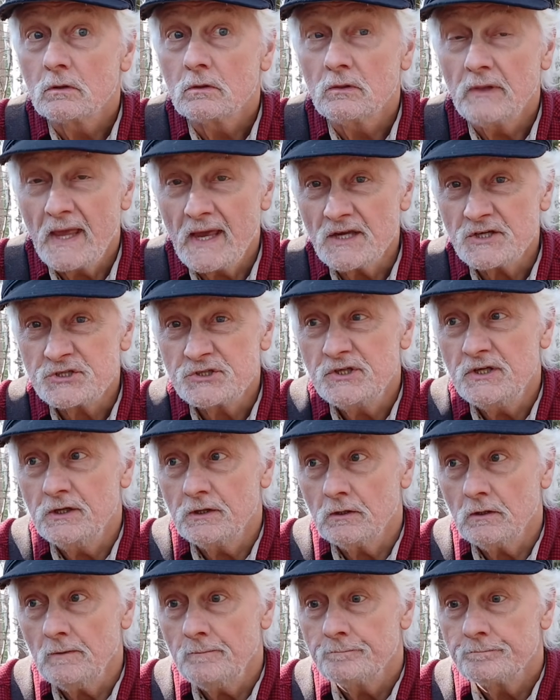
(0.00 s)
last
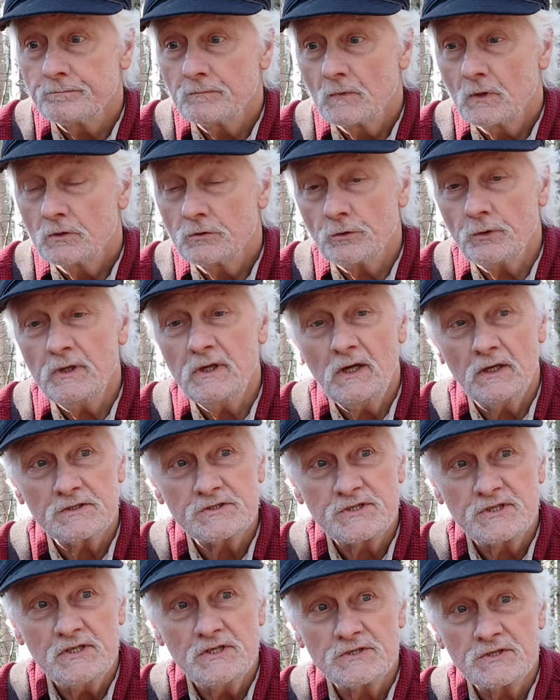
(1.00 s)
year during gun
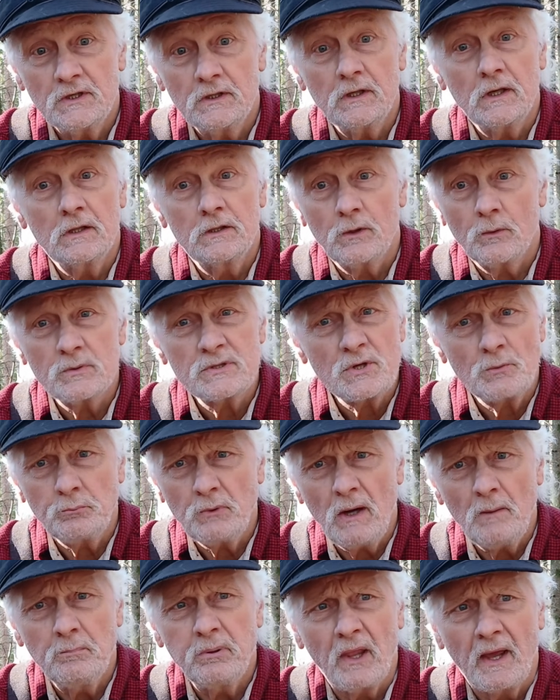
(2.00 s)
season, there was a
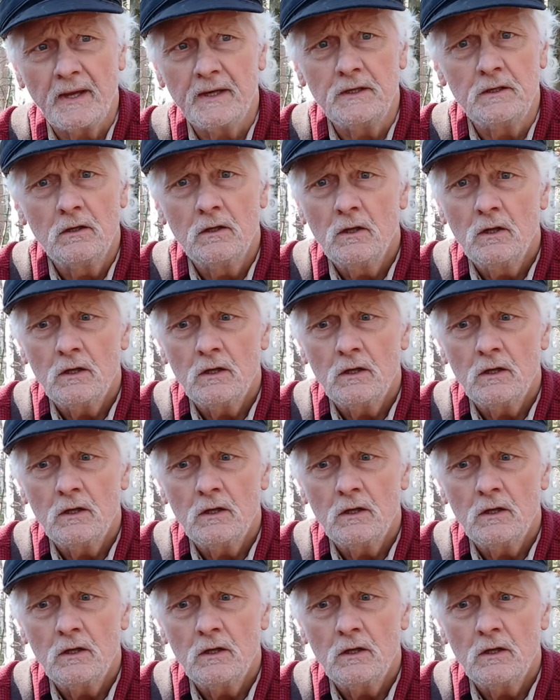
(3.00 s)
rub line.